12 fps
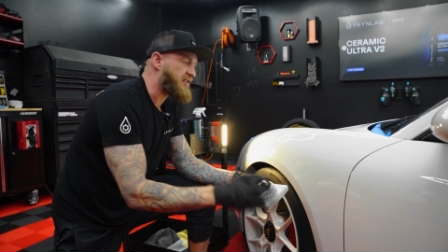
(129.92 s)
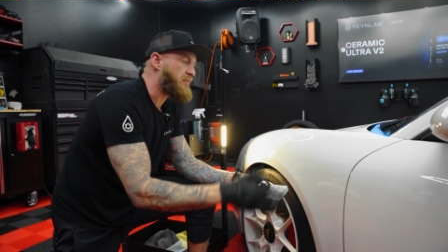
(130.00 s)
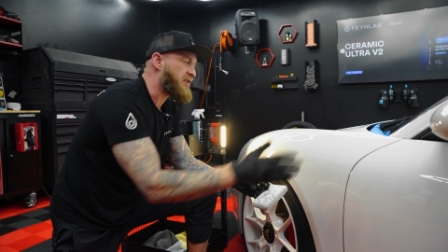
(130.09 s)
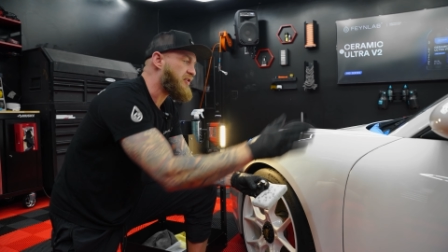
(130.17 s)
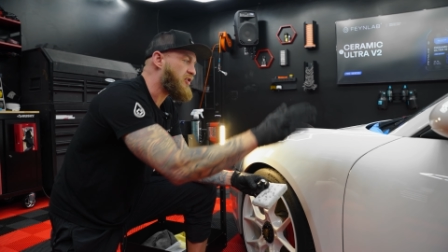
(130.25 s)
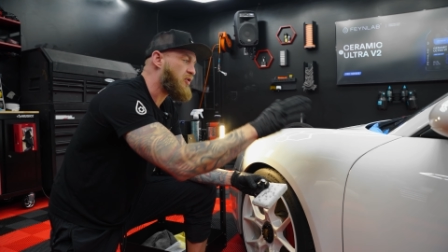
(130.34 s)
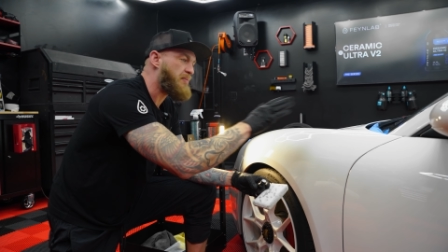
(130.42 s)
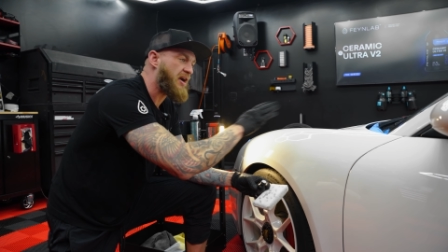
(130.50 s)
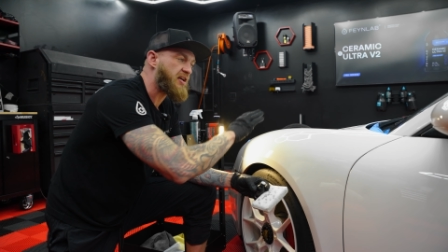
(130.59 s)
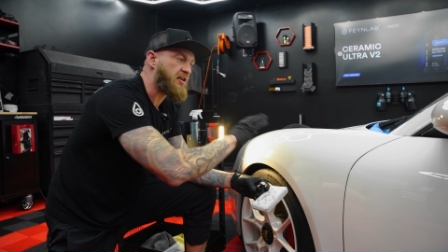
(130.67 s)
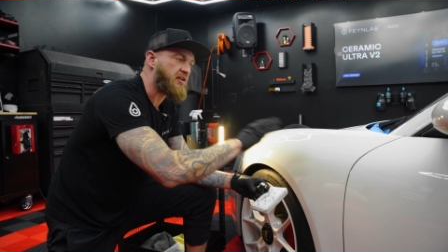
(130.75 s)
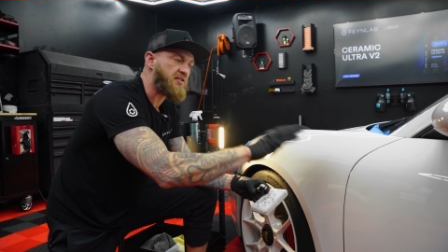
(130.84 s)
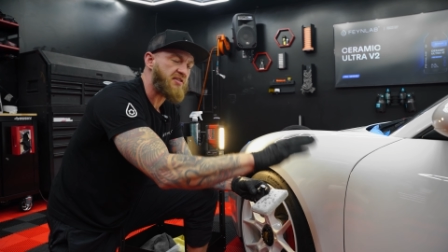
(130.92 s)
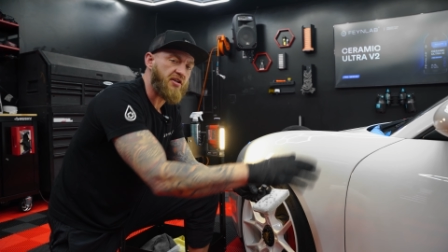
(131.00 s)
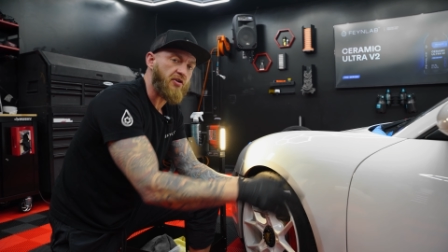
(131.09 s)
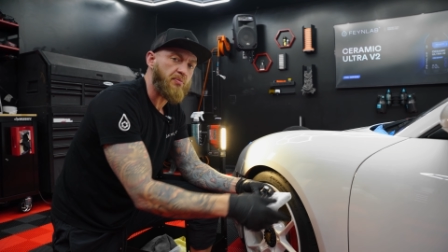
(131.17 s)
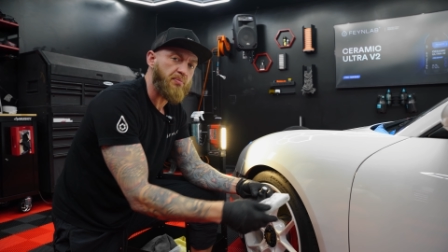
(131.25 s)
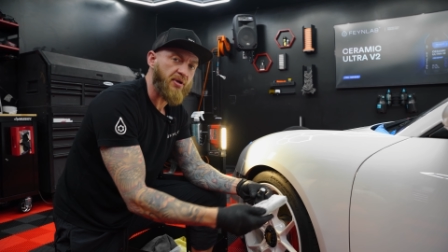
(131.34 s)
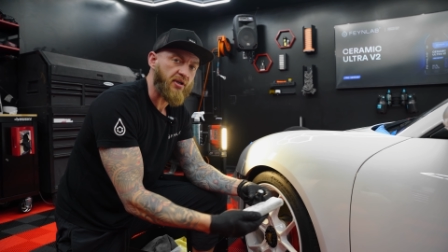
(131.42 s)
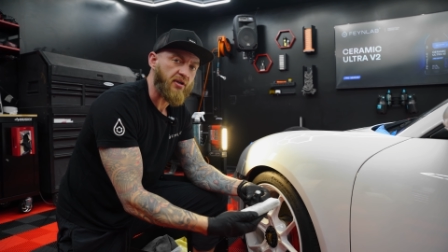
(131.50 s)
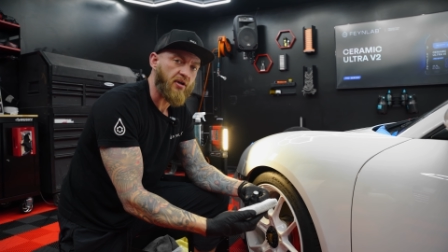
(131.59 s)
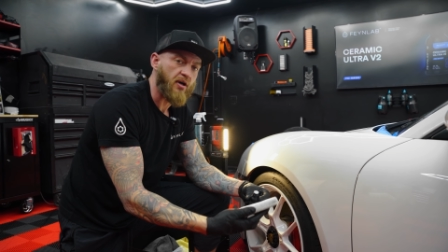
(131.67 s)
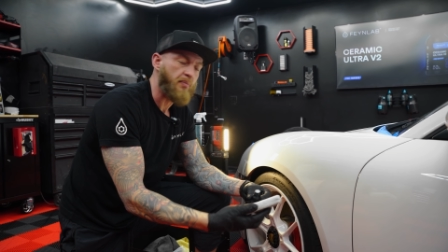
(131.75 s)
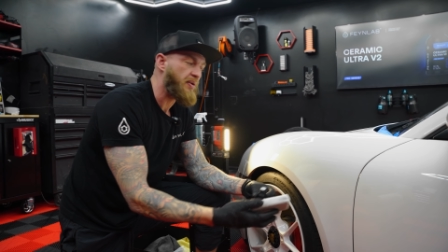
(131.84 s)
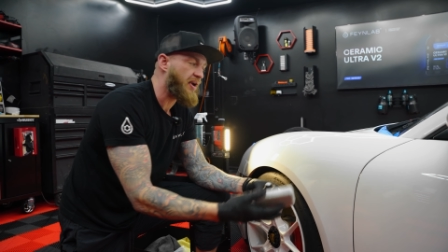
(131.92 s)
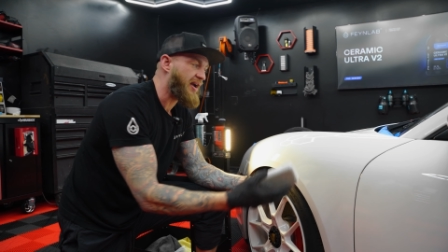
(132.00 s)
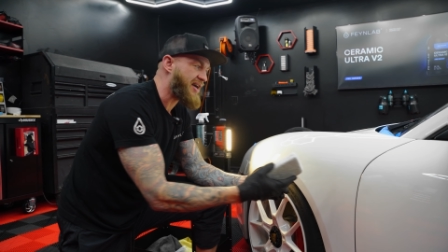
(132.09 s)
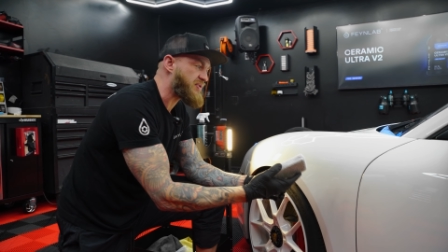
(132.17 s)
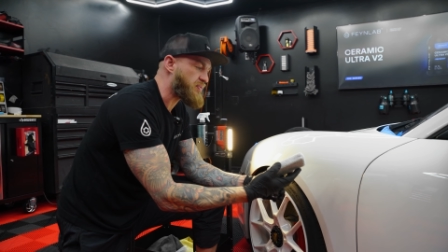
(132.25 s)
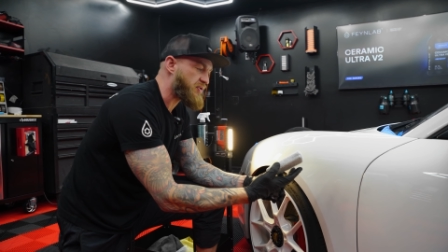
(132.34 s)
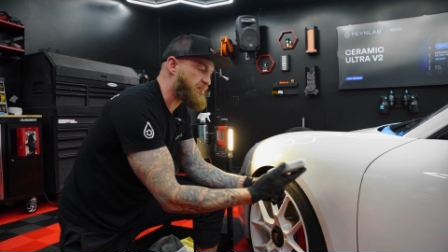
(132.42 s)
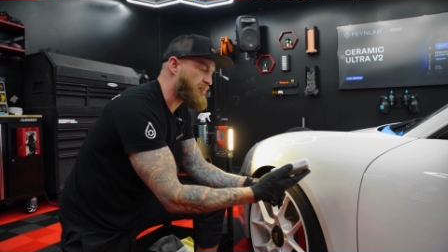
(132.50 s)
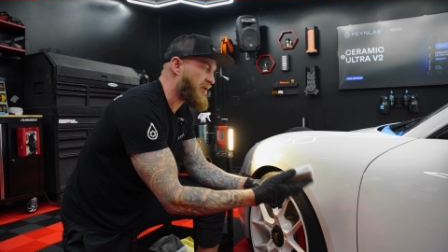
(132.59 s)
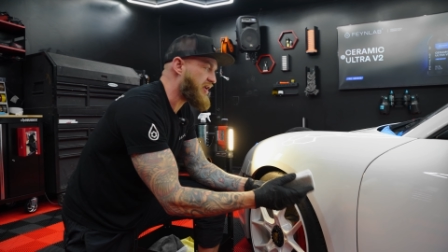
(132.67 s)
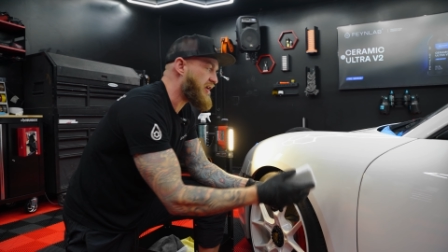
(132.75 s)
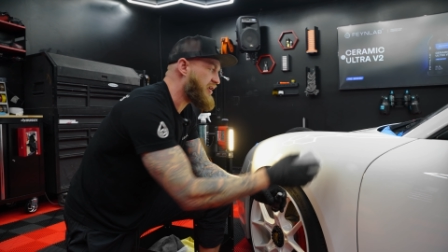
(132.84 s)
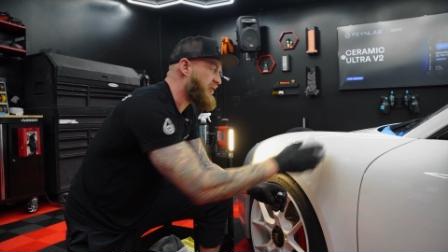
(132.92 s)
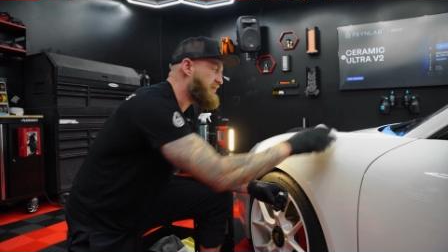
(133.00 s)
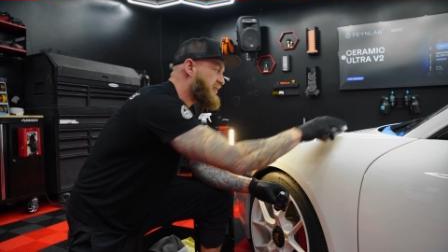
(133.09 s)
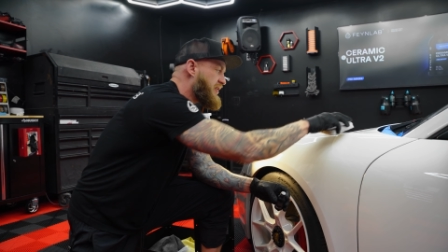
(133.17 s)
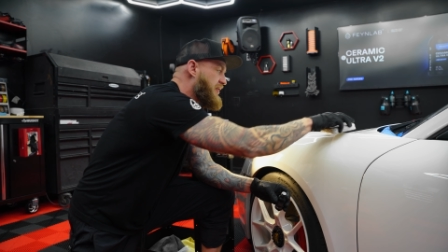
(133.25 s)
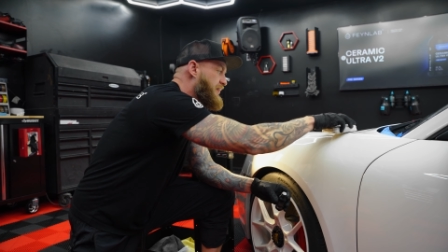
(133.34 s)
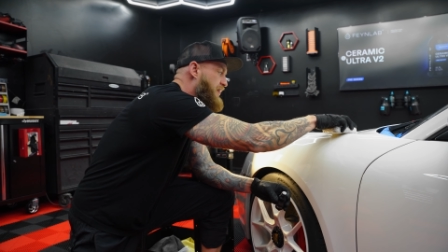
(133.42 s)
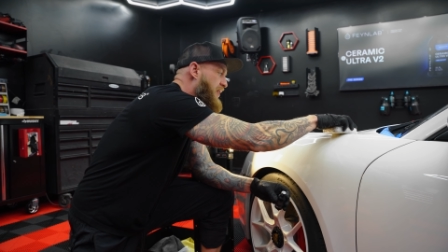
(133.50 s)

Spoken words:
that we can go back and continue to pick it up as we're spreading it evenly.